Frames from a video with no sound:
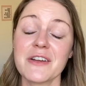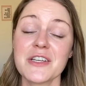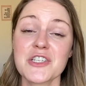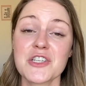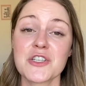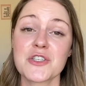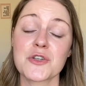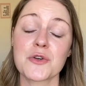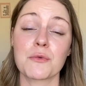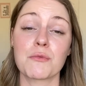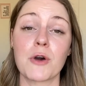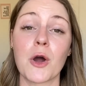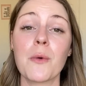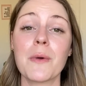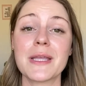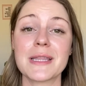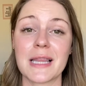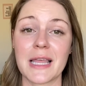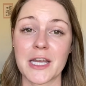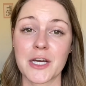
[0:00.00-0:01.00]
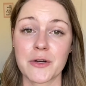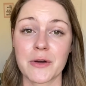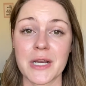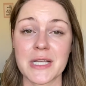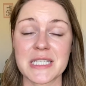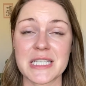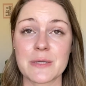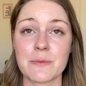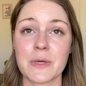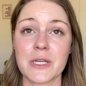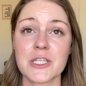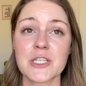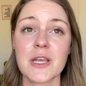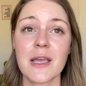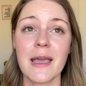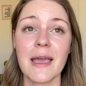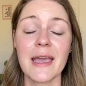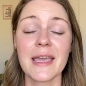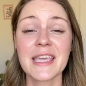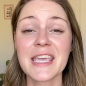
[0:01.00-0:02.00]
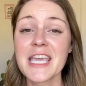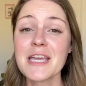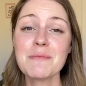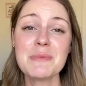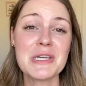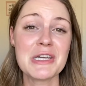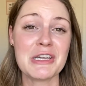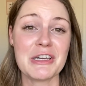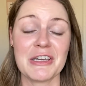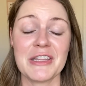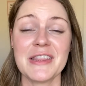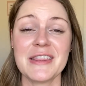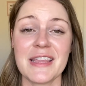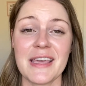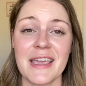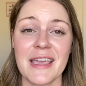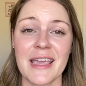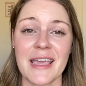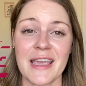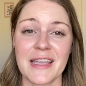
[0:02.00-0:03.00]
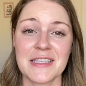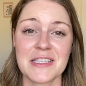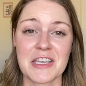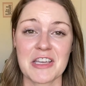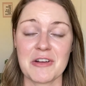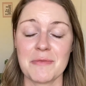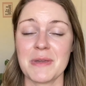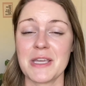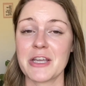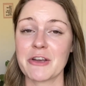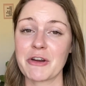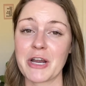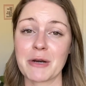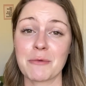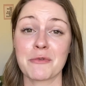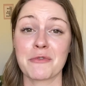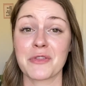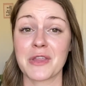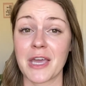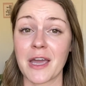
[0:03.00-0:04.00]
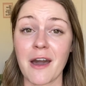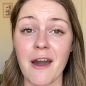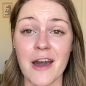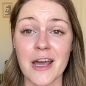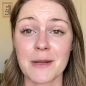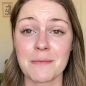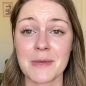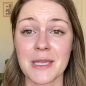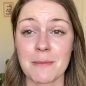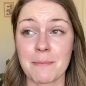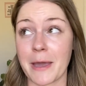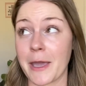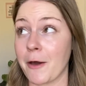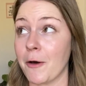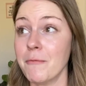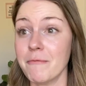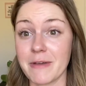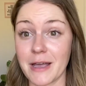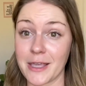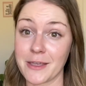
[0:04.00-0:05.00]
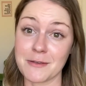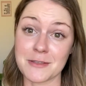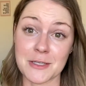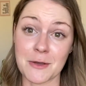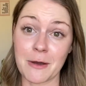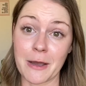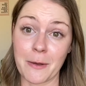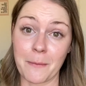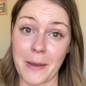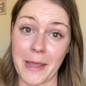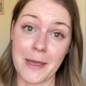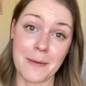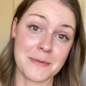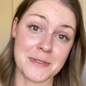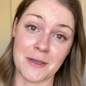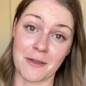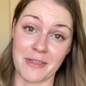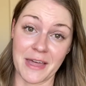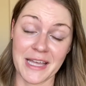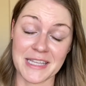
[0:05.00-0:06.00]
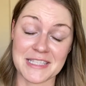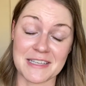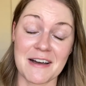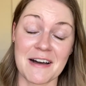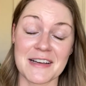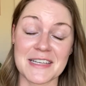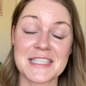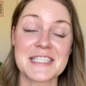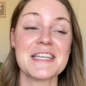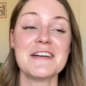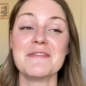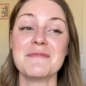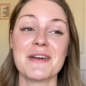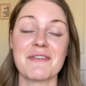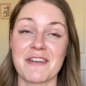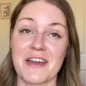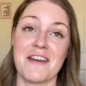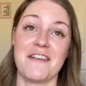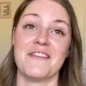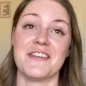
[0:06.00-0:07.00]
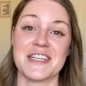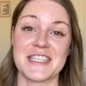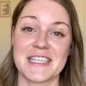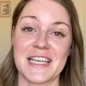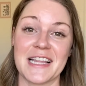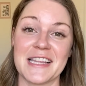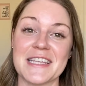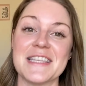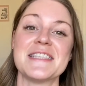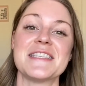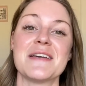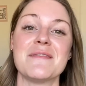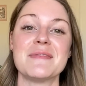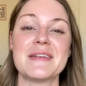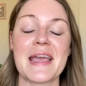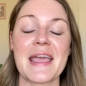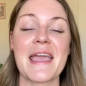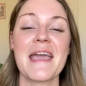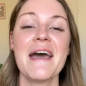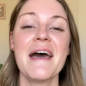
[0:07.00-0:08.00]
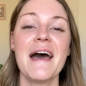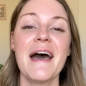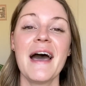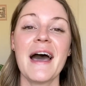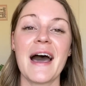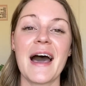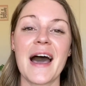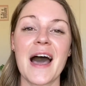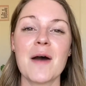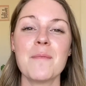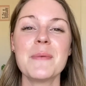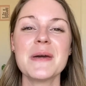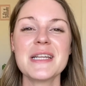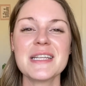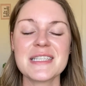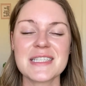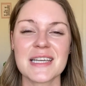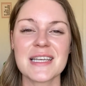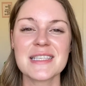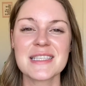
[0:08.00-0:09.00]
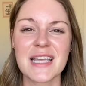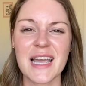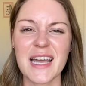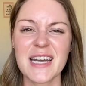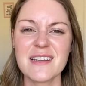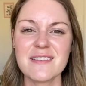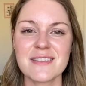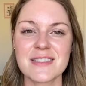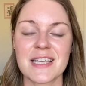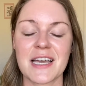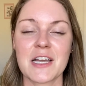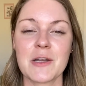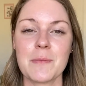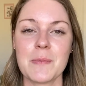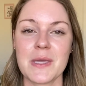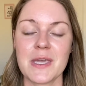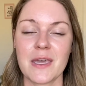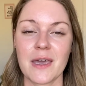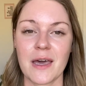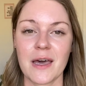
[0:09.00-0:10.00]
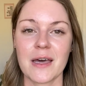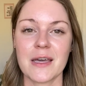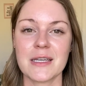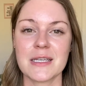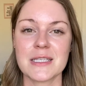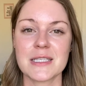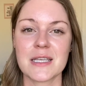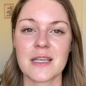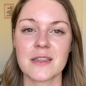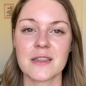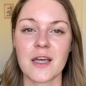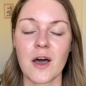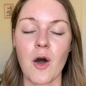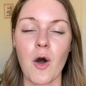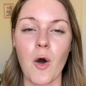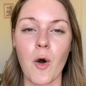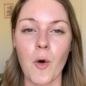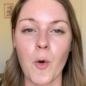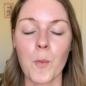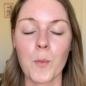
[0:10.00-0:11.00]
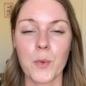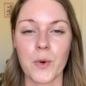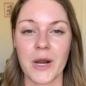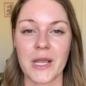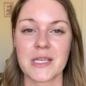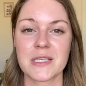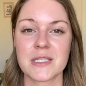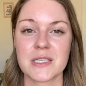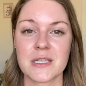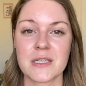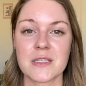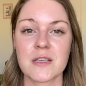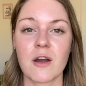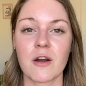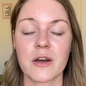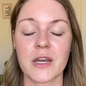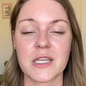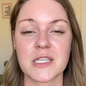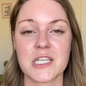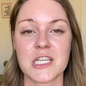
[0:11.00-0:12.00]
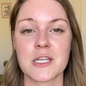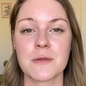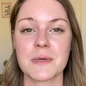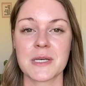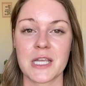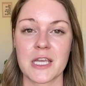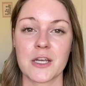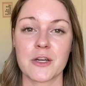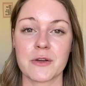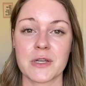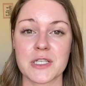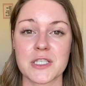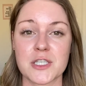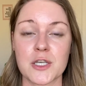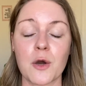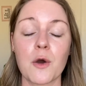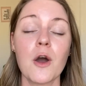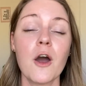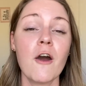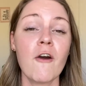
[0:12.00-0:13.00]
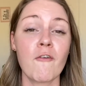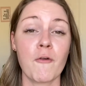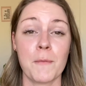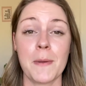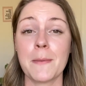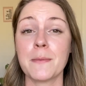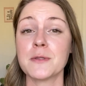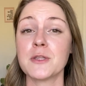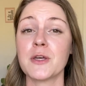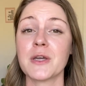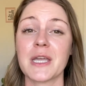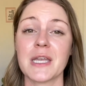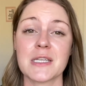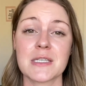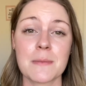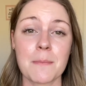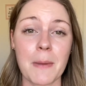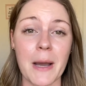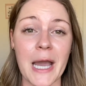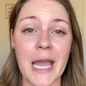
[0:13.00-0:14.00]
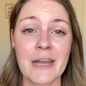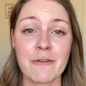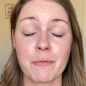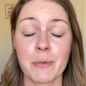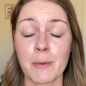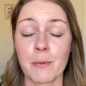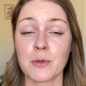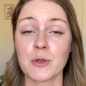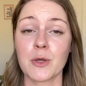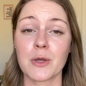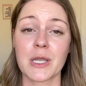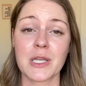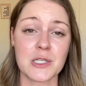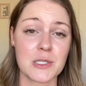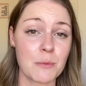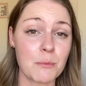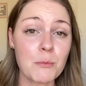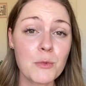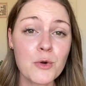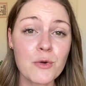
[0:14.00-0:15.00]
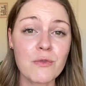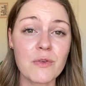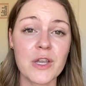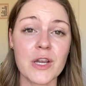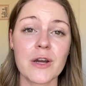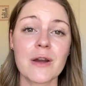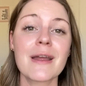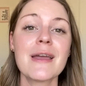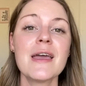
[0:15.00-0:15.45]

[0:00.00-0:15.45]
is just growing like crazy, which can be a good thing. It's going to be incredible for the economy. My home value is going way up, so that's awesome if I ever sell it someday. But it does kind of suck because the home prices are continuing to increase. So for people looking to buy, for people looking to move here,